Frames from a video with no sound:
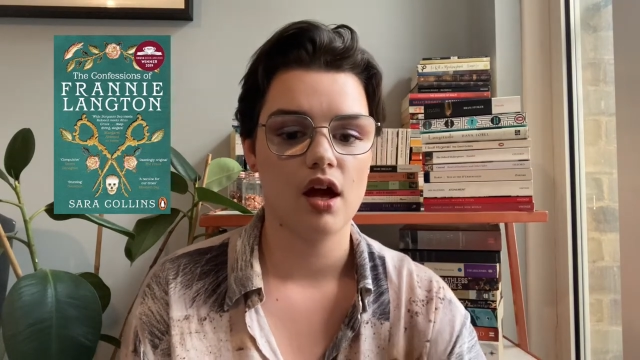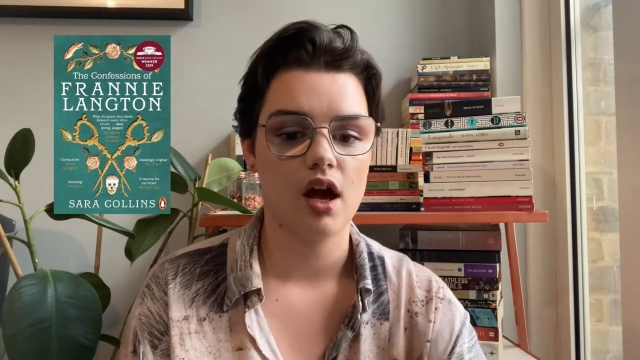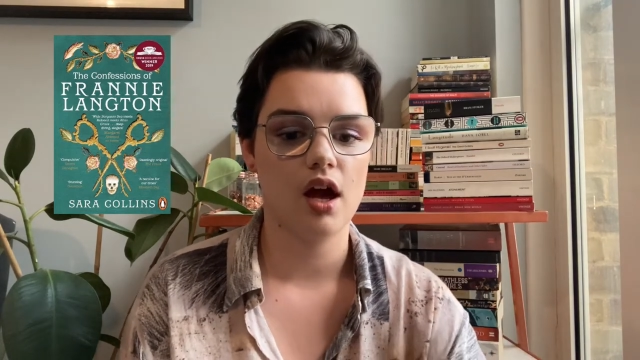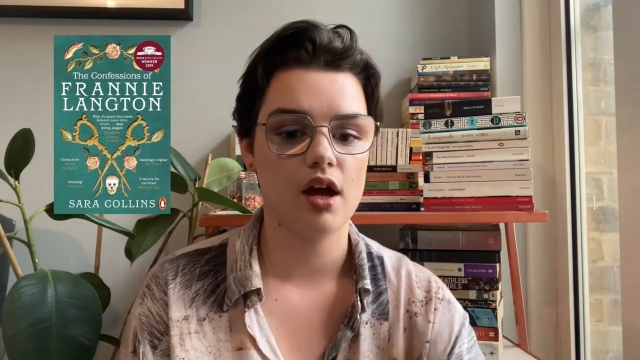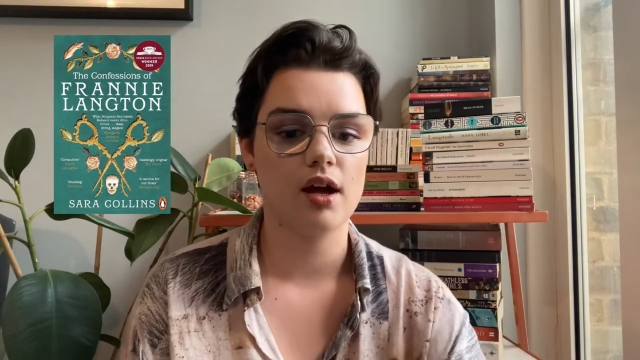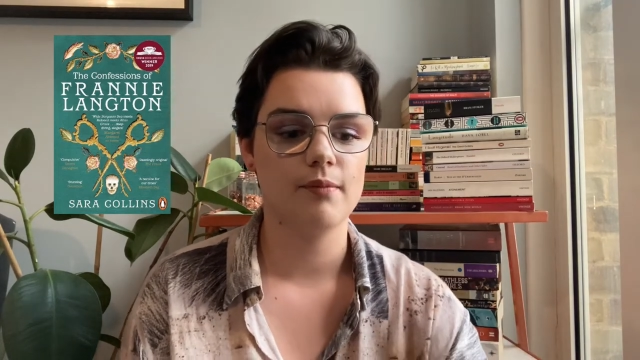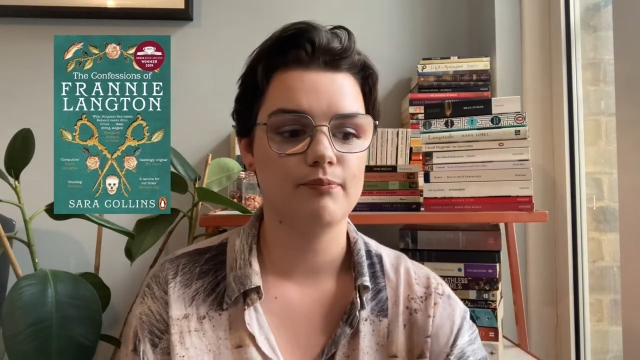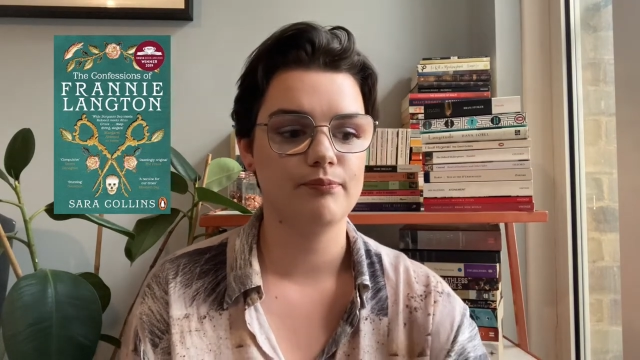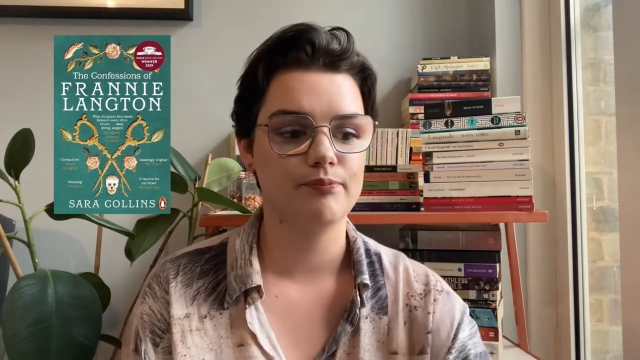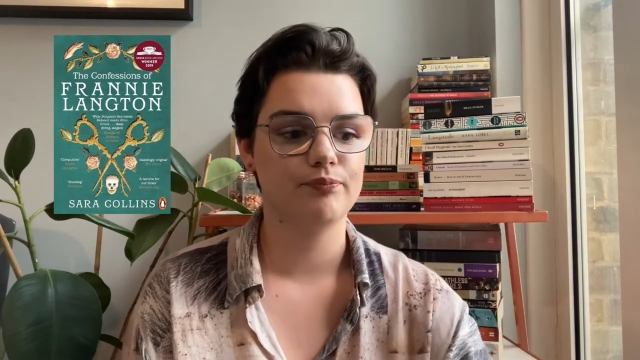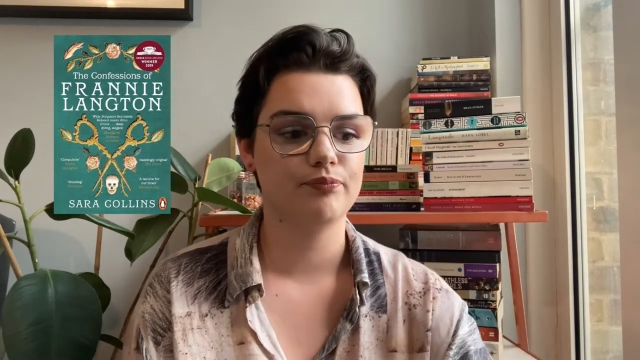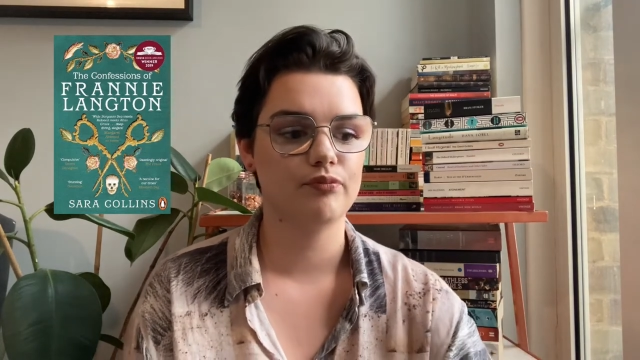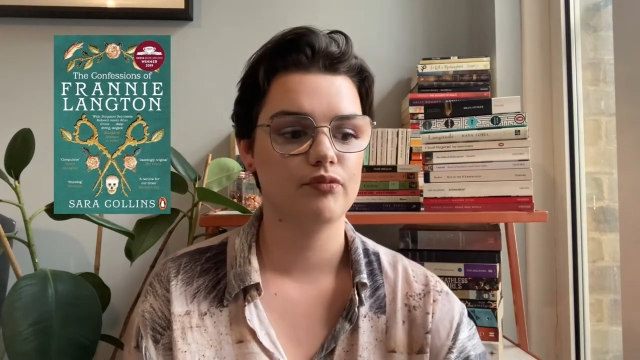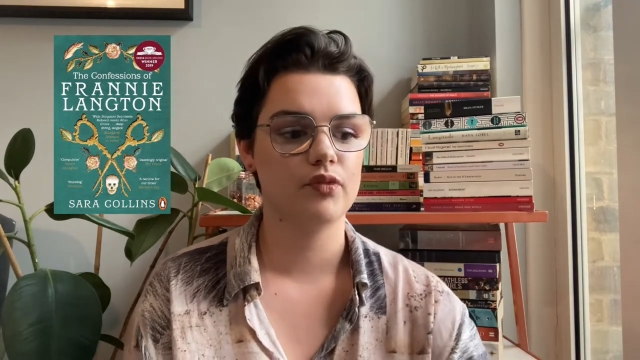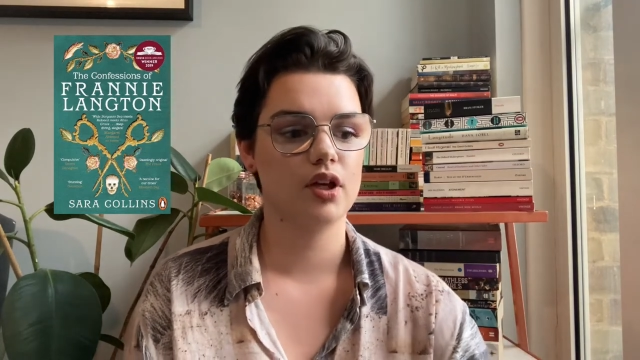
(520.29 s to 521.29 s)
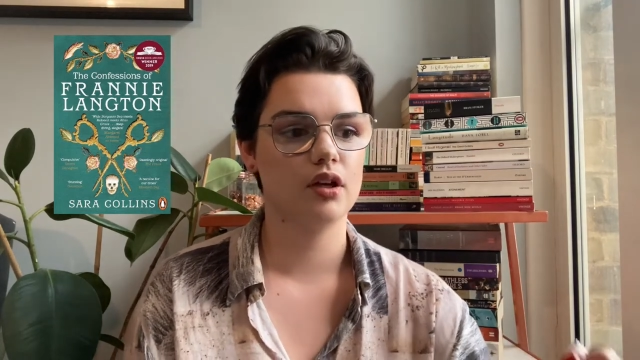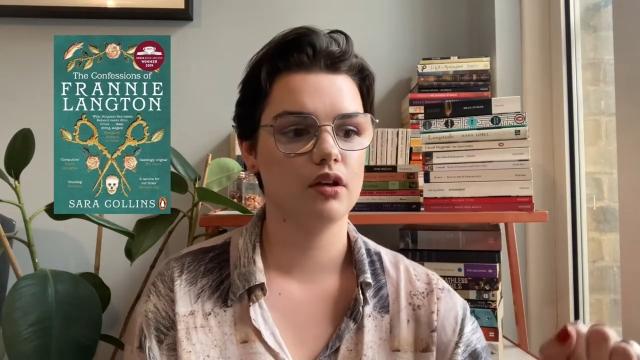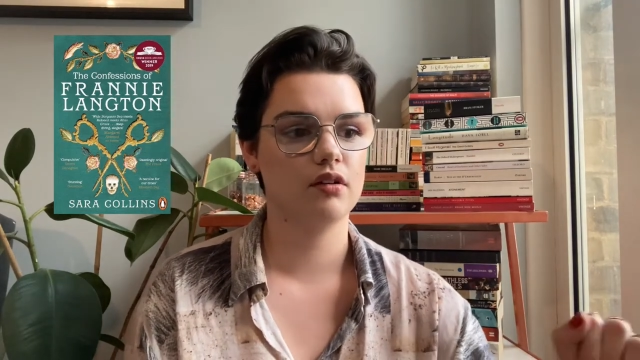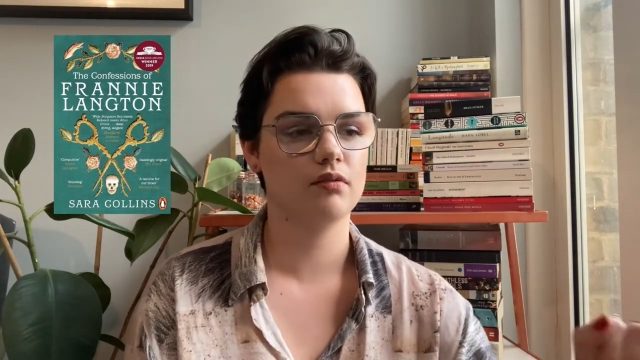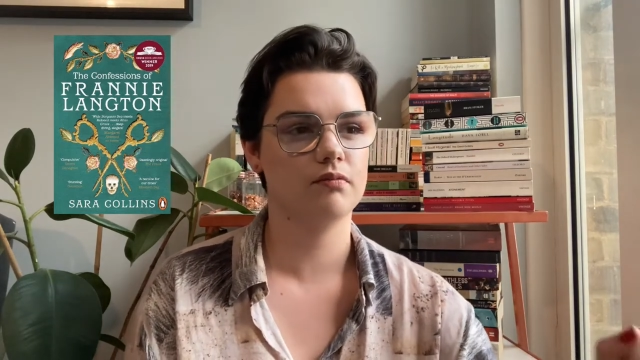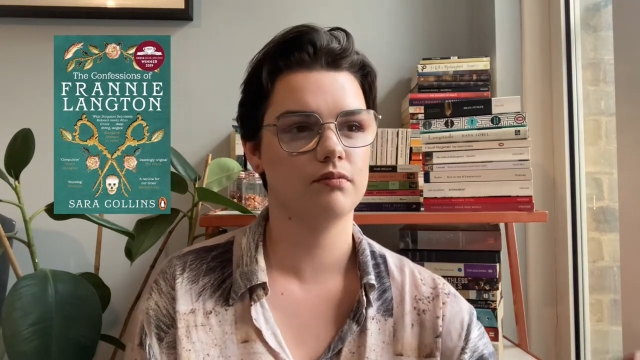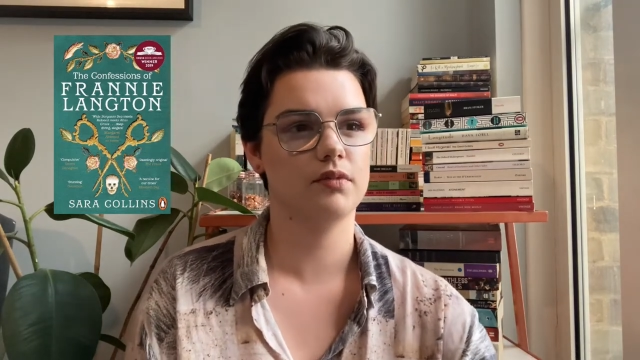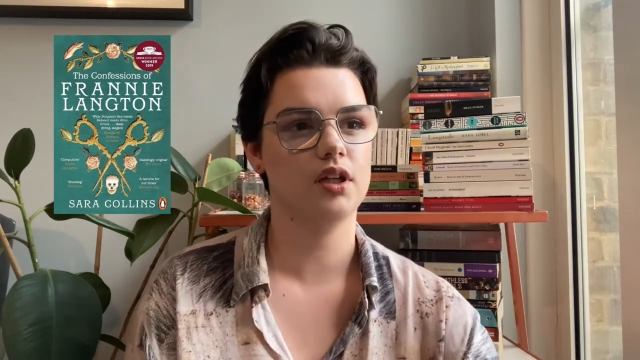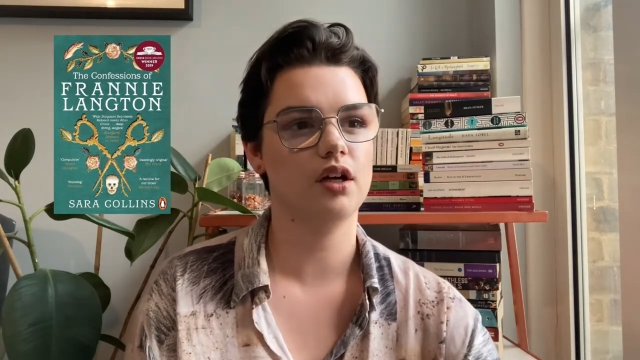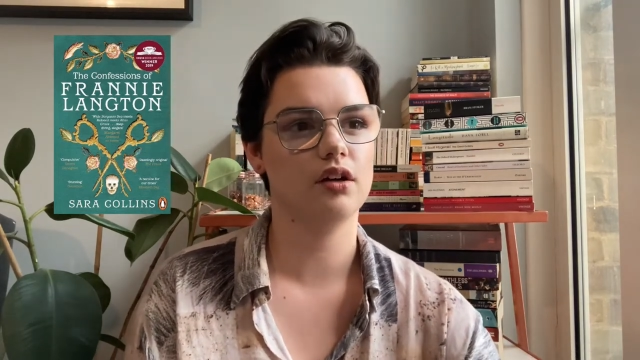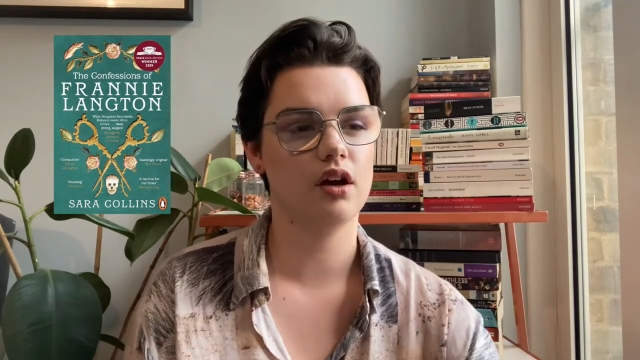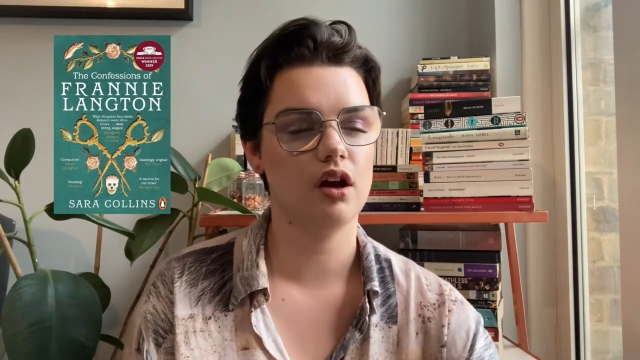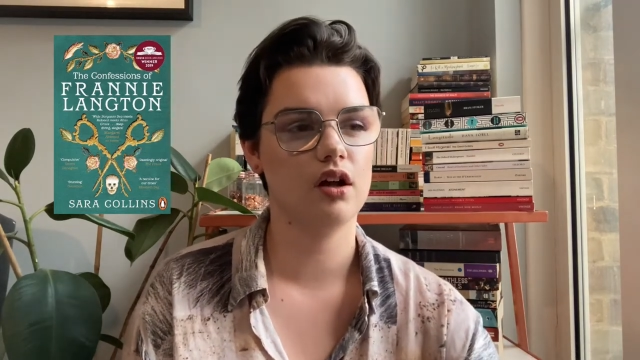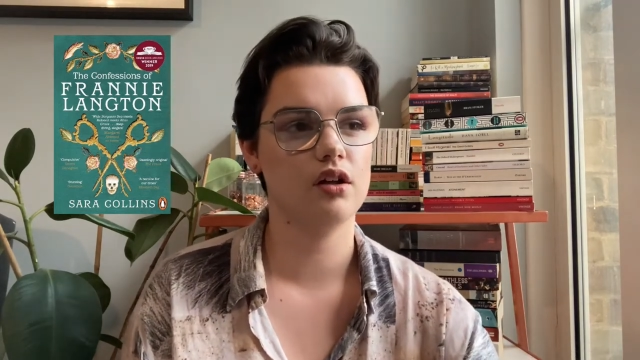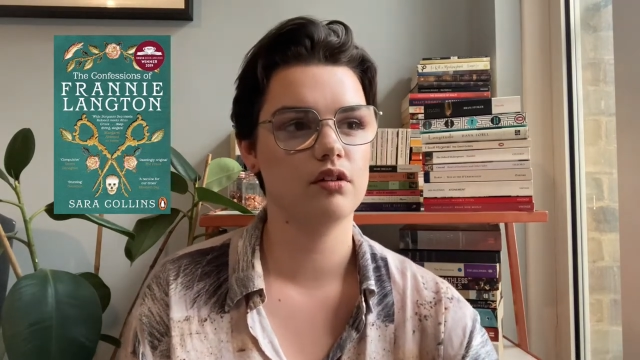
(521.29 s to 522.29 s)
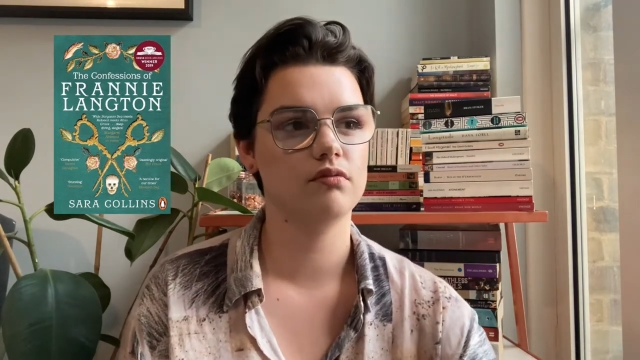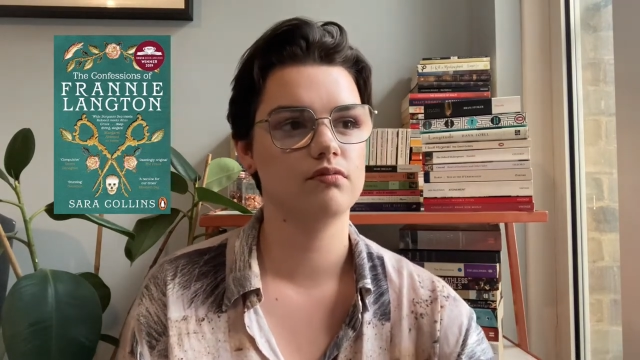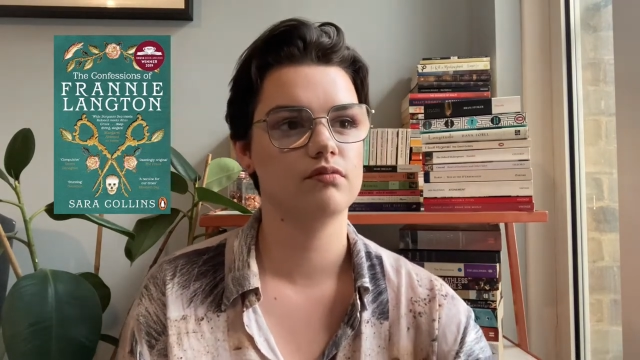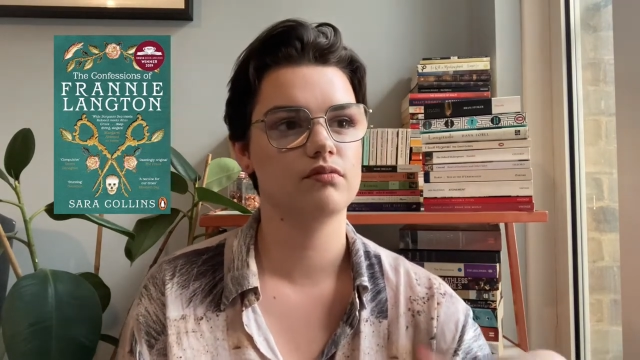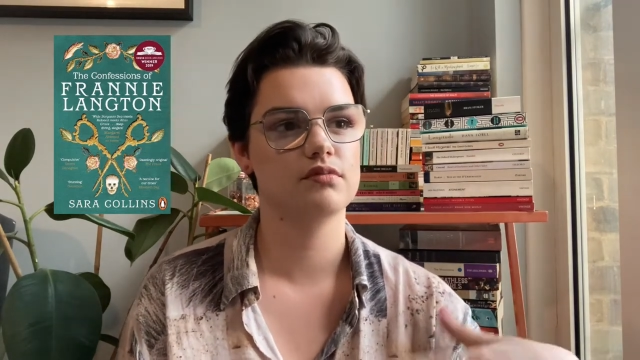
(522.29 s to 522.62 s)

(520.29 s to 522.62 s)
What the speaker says: young girl